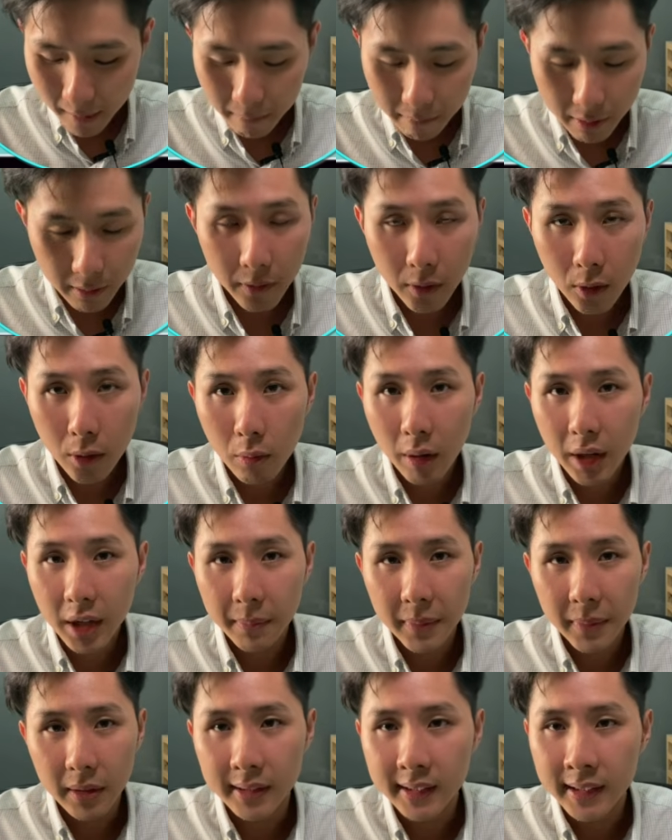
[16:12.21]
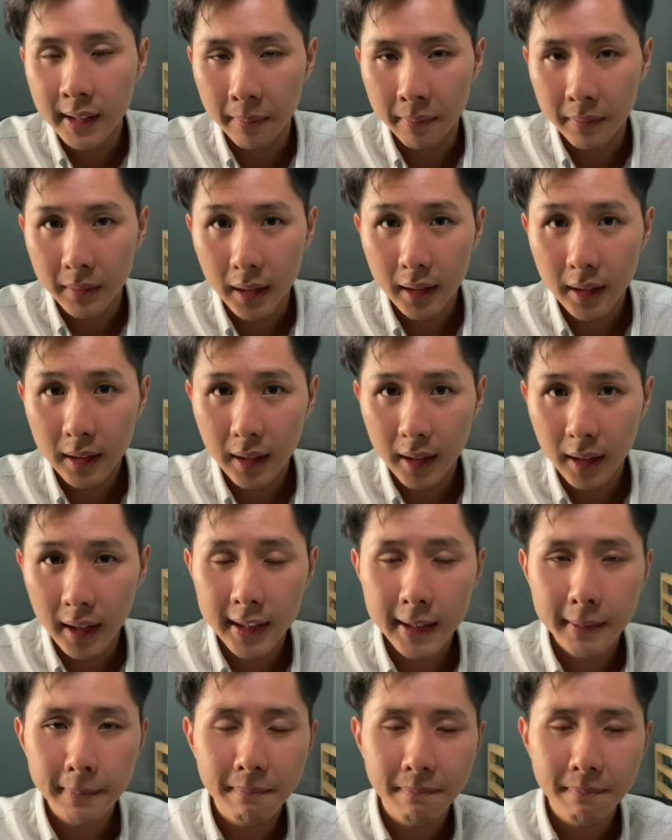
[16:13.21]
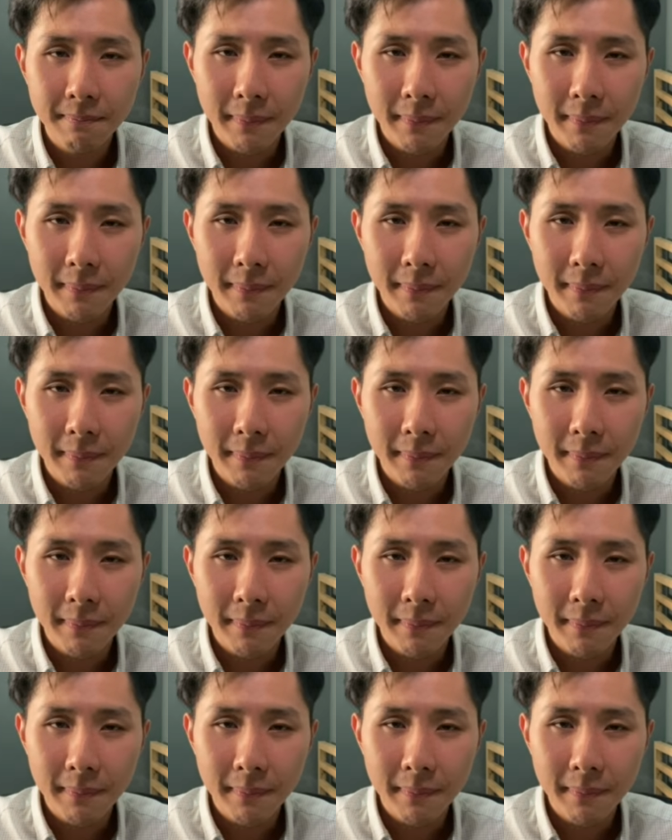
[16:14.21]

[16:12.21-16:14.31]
before you want to build something, it's